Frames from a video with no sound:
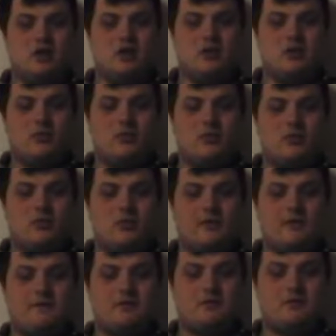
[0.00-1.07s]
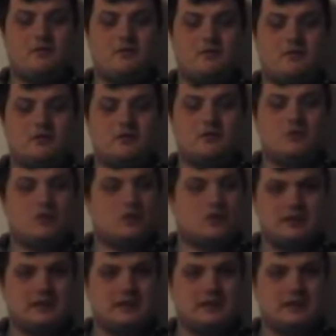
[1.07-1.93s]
to the future,